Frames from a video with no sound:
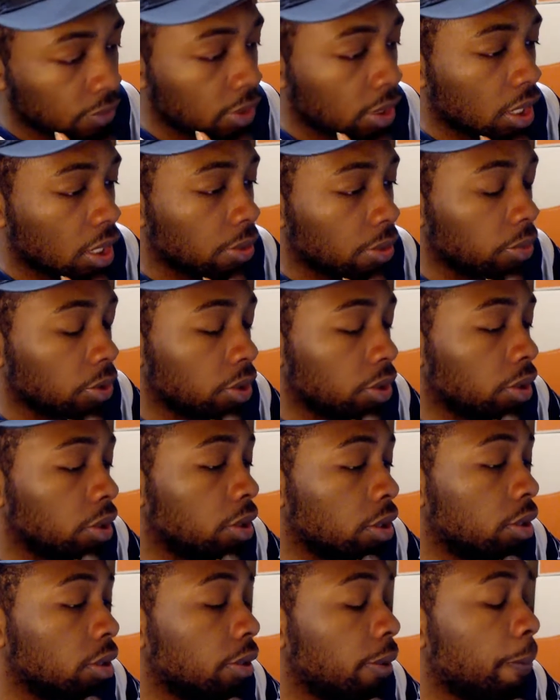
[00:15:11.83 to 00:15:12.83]
game real
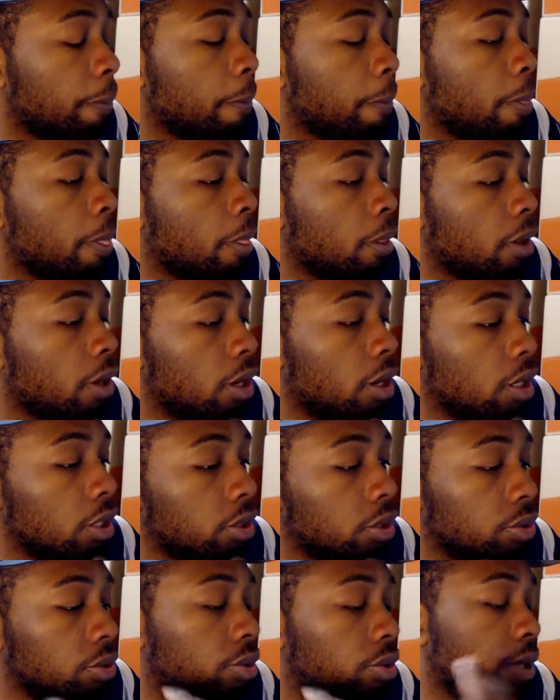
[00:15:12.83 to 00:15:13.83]
early
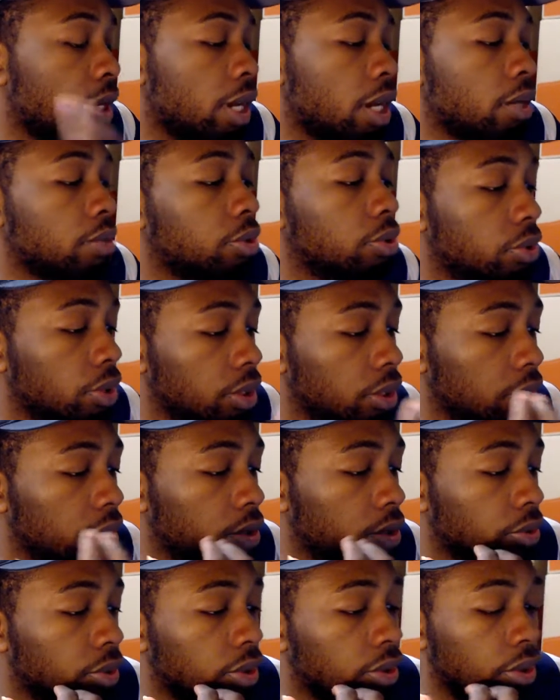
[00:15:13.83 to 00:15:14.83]
due to a hamstring
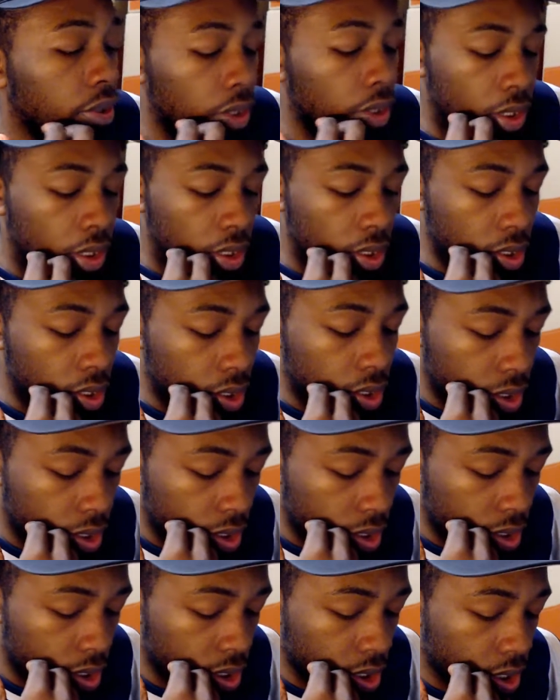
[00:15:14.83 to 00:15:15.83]
injury.
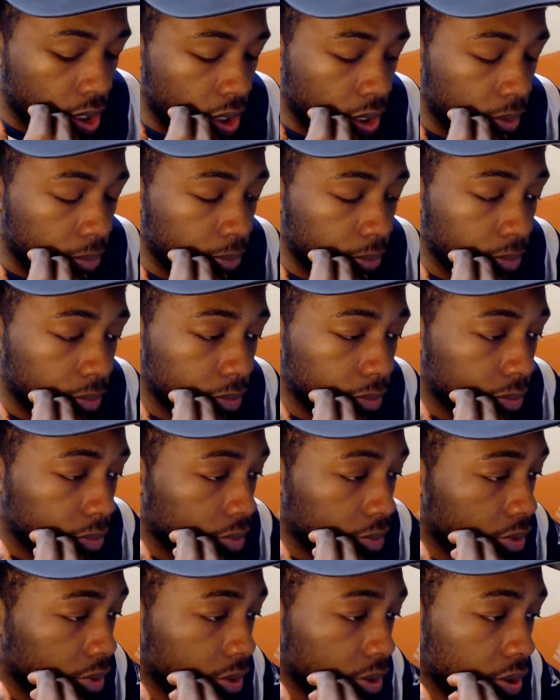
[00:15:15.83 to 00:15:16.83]
You
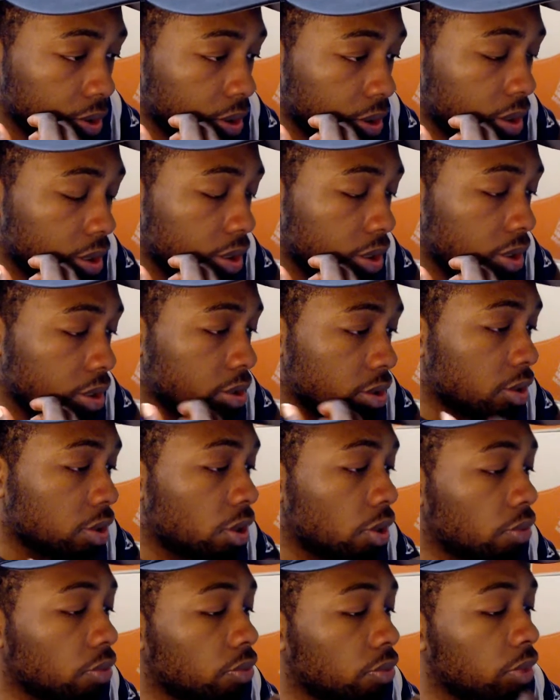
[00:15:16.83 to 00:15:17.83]

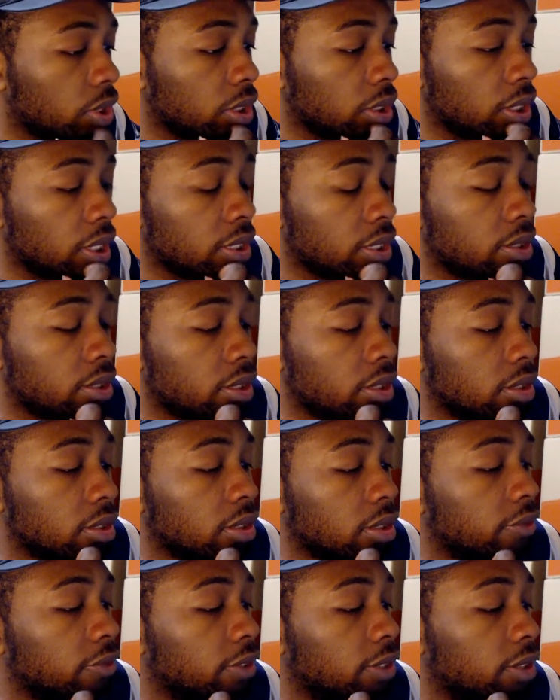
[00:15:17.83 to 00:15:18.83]
don't really like seeing
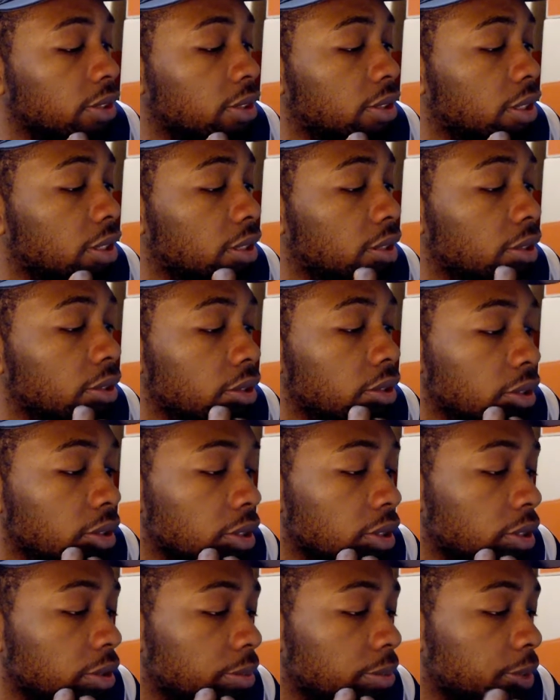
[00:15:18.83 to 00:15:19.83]
stuff like
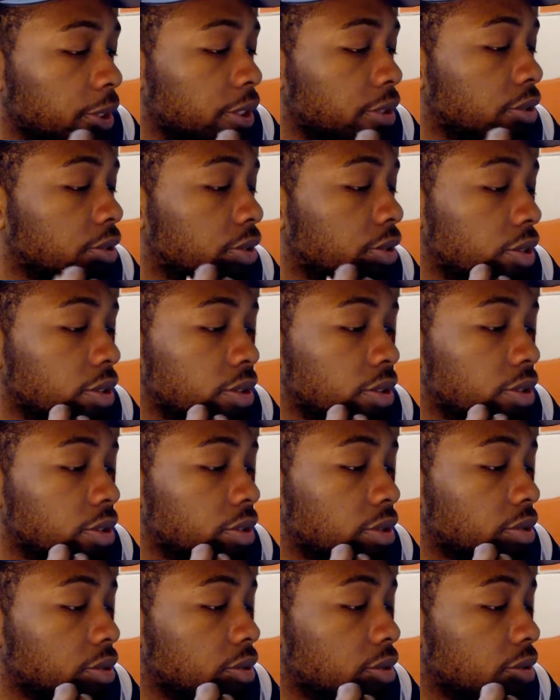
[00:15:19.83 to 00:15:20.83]
that. Injuries
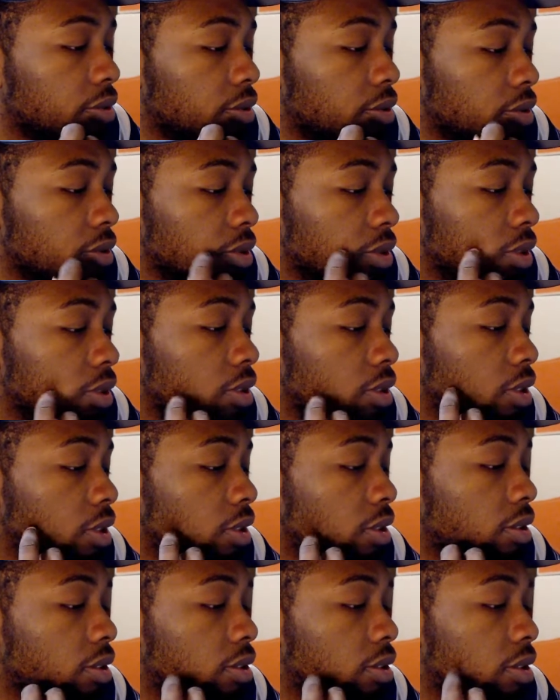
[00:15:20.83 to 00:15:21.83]
is
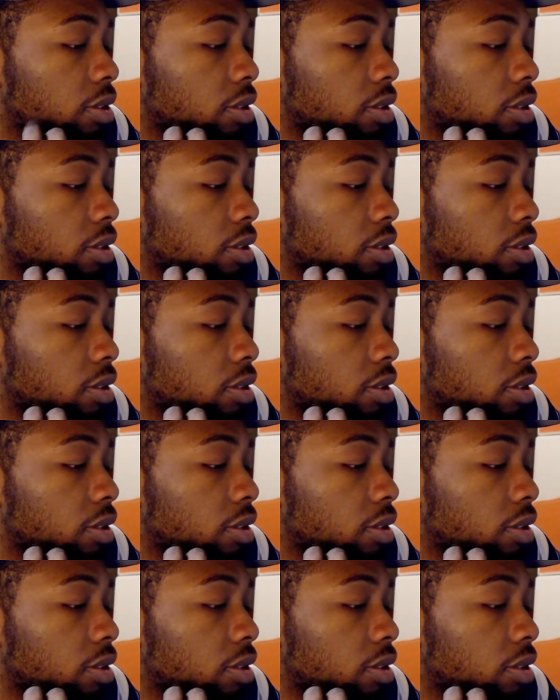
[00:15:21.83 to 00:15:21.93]
just,